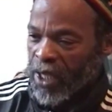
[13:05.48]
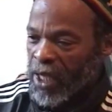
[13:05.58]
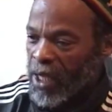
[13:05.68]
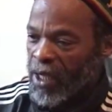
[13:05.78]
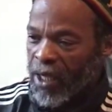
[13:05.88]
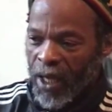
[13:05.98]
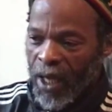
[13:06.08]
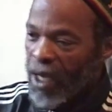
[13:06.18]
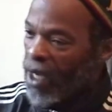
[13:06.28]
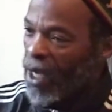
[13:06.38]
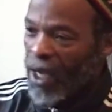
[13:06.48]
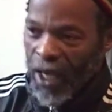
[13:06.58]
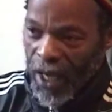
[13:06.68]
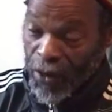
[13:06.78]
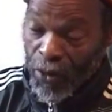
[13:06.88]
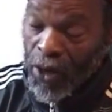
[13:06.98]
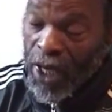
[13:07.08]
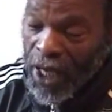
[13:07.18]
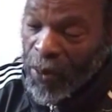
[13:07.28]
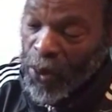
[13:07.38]
again, I
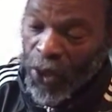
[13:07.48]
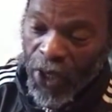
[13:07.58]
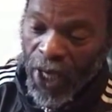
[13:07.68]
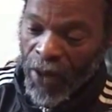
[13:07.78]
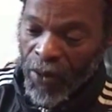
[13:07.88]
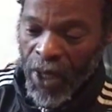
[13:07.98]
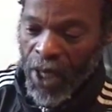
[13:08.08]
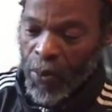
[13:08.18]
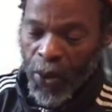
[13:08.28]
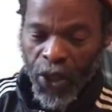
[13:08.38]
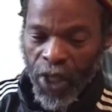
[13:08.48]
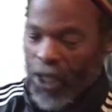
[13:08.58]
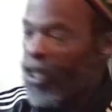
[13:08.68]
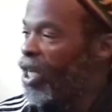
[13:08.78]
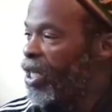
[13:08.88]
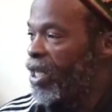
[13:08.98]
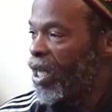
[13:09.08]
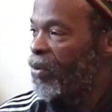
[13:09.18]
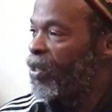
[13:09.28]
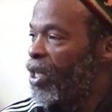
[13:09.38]
really appreciate the changes
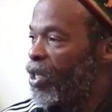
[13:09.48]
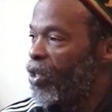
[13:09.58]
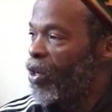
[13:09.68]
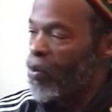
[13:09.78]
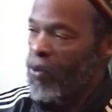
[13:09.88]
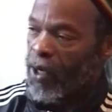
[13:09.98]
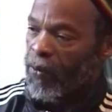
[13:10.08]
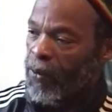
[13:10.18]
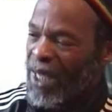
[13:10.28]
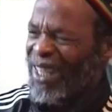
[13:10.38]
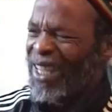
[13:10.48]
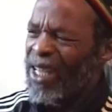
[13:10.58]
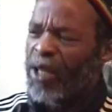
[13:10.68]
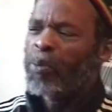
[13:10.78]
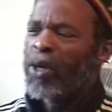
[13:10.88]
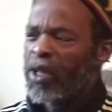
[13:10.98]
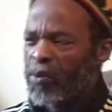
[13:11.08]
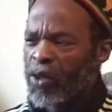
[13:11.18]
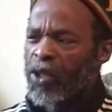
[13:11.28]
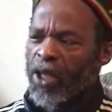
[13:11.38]
I've seen in terms of, as an independent
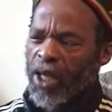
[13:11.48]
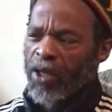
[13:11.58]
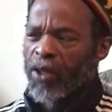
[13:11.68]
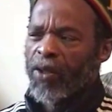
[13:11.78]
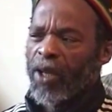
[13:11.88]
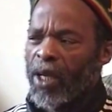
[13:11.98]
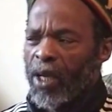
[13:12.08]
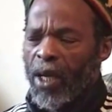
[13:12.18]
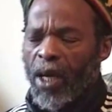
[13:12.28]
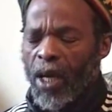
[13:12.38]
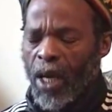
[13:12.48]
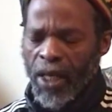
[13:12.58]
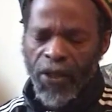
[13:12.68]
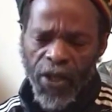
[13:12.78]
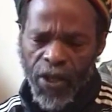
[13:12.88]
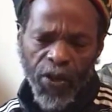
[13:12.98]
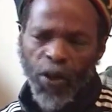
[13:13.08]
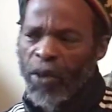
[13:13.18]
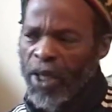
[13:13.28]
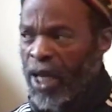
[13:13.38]
musician, I should say, and seen so
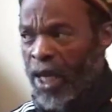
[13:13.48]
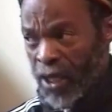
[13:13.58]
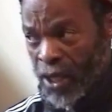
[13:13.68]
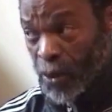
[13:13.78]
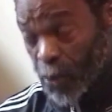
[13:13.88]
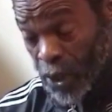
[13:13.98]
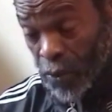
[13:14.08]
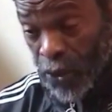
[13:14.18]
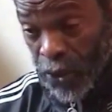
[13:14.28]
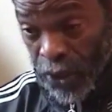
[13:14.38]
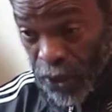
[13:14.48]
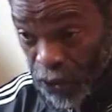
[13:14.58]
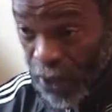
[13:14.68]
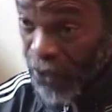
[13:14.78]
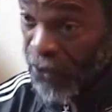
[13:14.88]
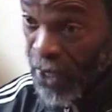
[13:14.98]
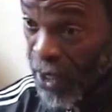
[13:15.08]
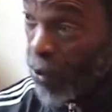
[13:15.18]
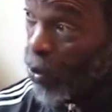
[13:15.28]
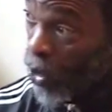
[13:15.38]
many other independent musicians trying to sell
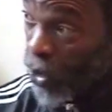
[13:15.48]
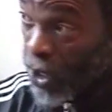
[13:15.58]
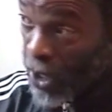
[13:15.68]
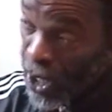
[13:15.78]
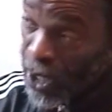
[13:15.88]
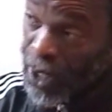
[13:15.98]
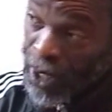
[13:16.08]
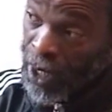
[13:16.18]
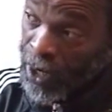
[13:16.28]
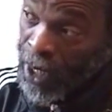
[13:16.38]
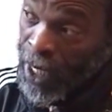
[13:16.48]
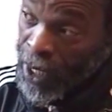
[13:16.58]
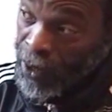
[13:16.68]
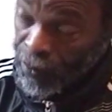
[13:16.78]
their products online.